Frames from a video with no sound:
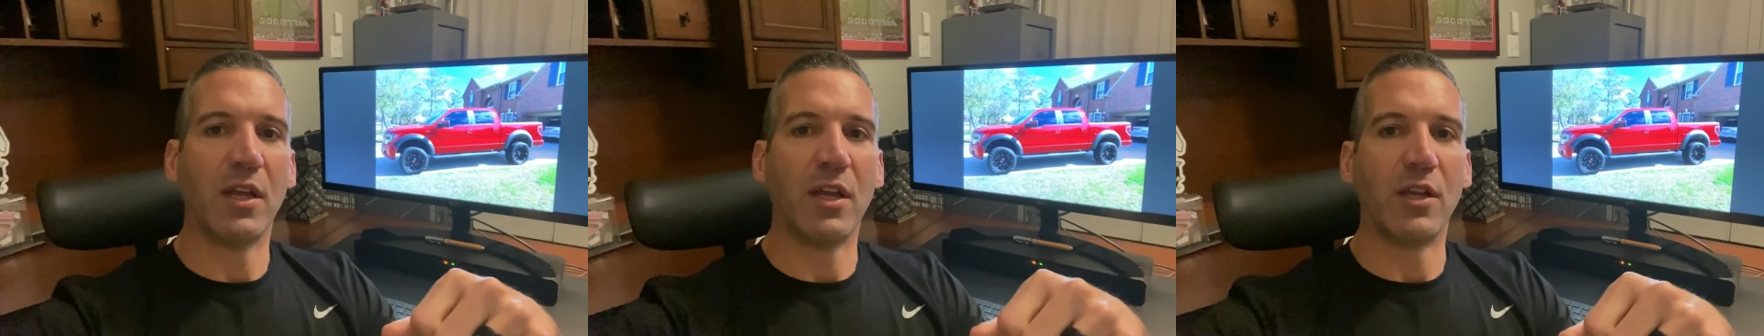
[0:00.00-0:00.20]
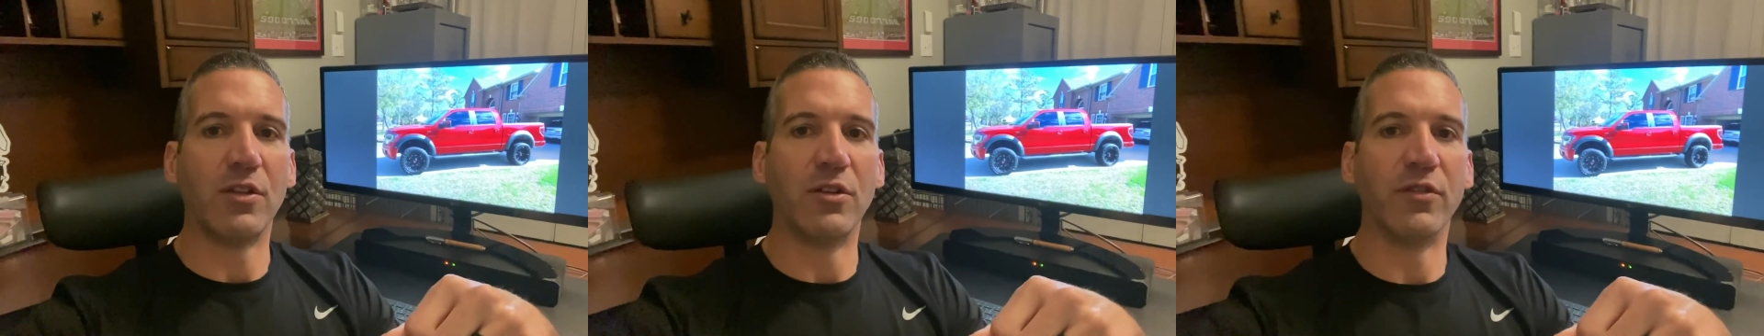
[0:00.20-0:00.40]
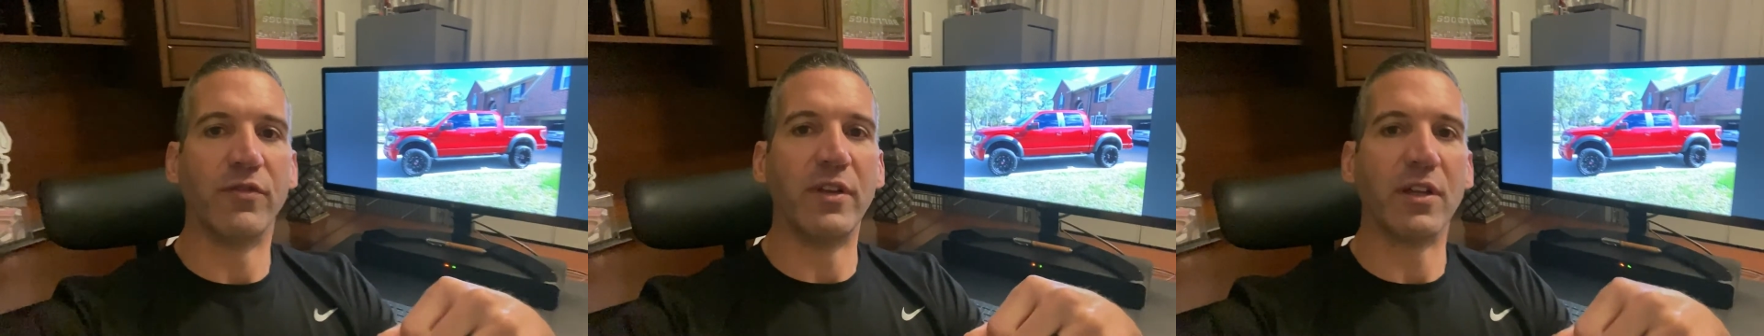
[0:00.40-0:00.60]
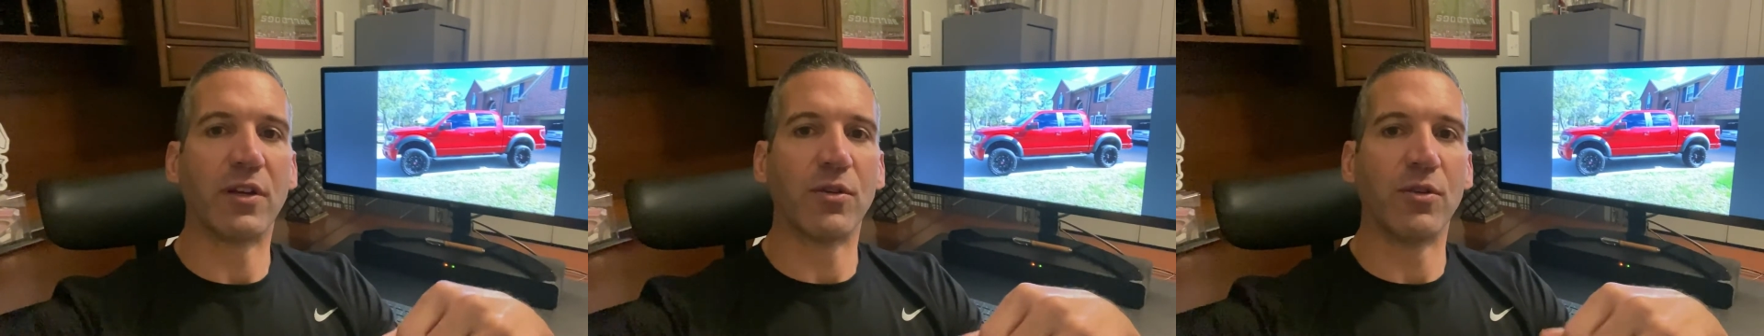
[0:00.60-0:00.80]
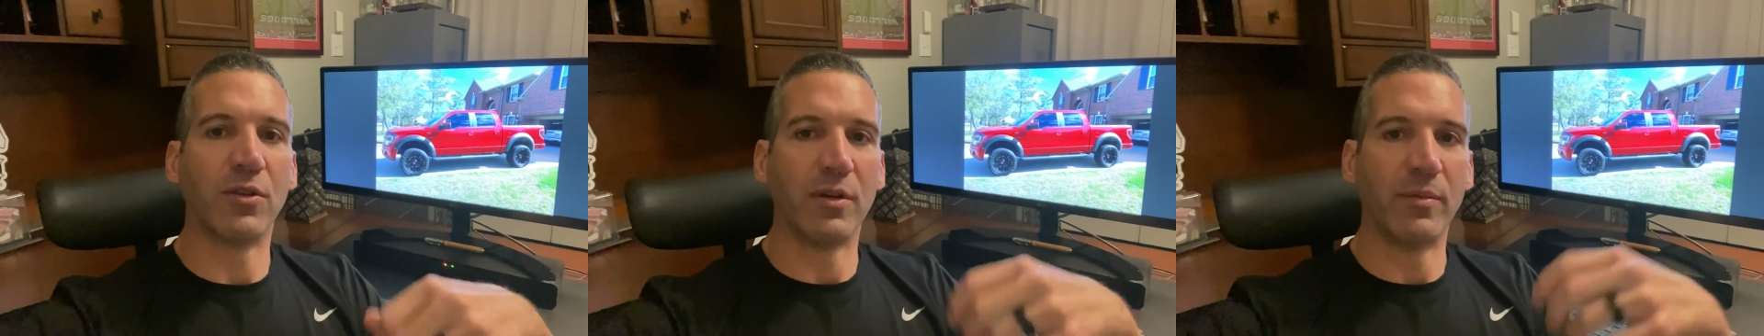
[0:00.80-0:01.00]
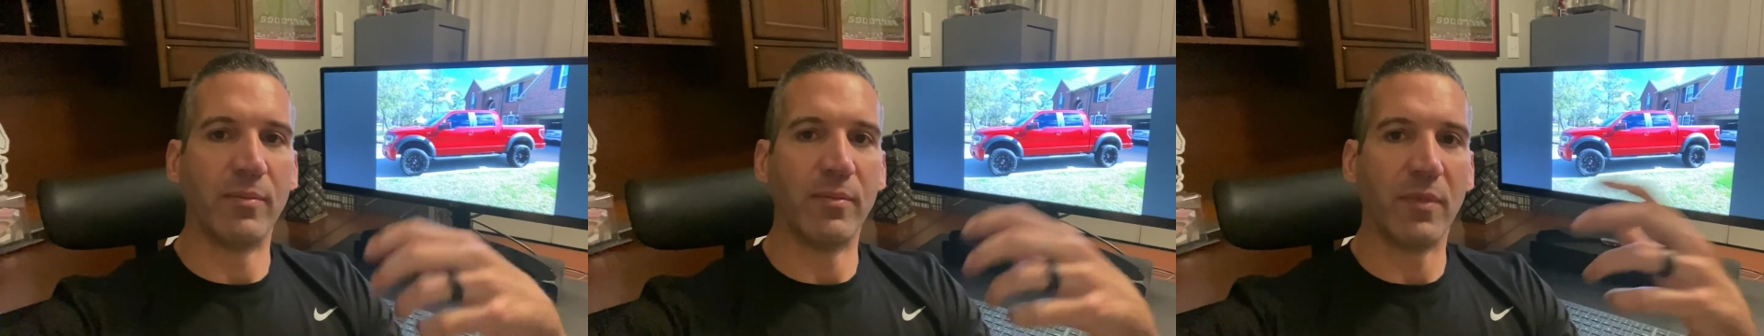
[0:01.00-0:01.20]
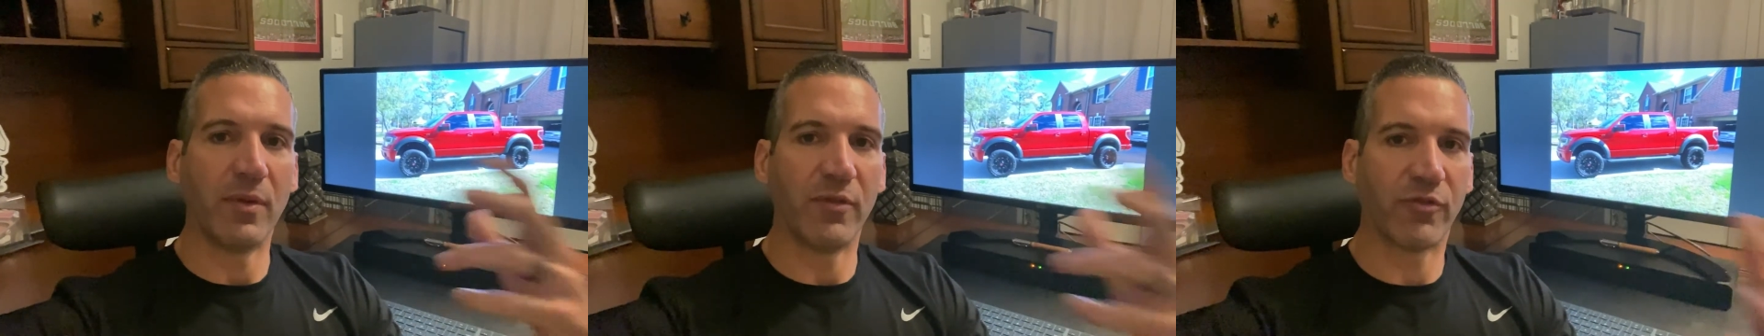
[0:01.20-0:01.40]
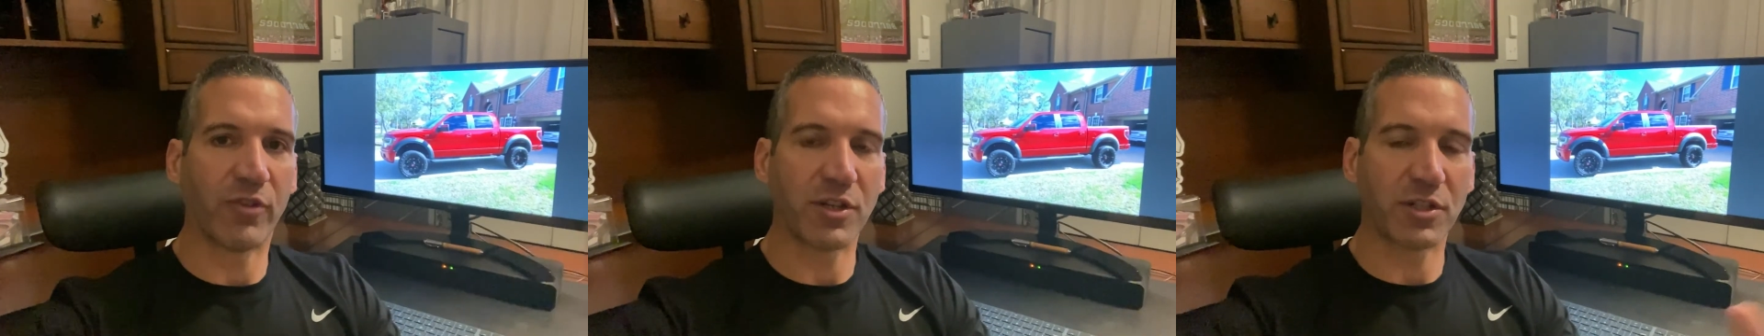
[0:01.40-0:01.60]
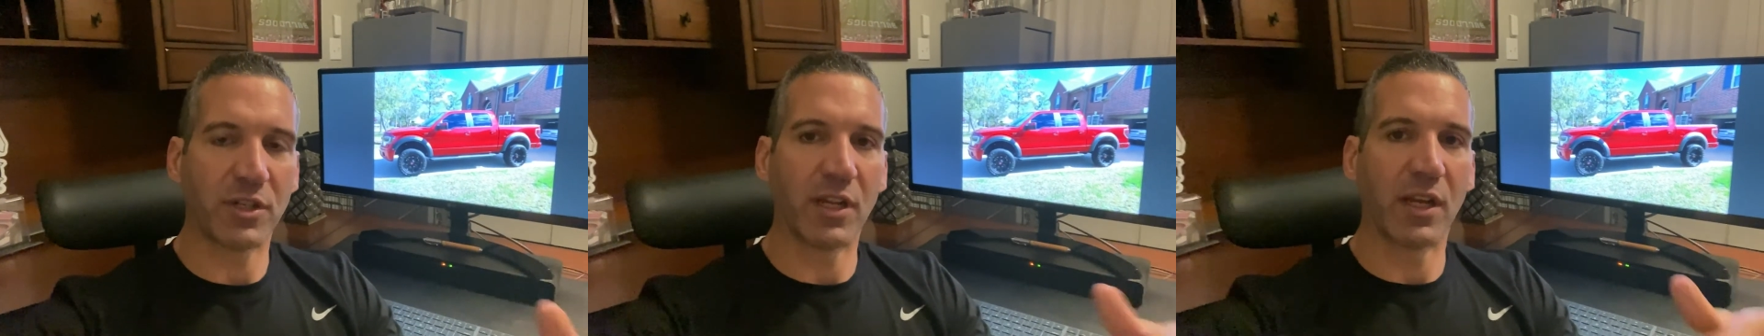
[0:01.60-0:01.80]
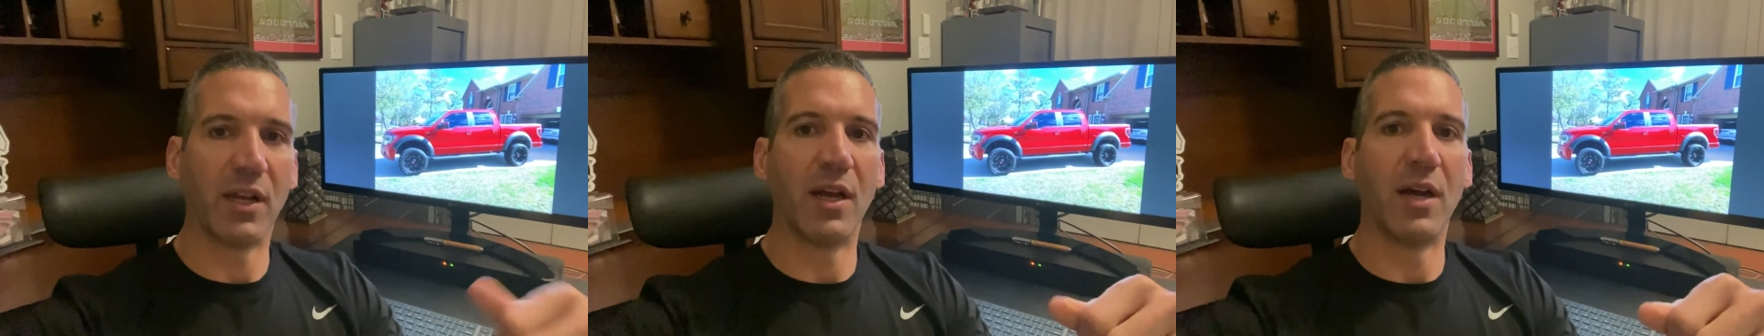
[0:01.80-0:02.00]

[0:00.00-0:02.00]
your vehicle and freshening it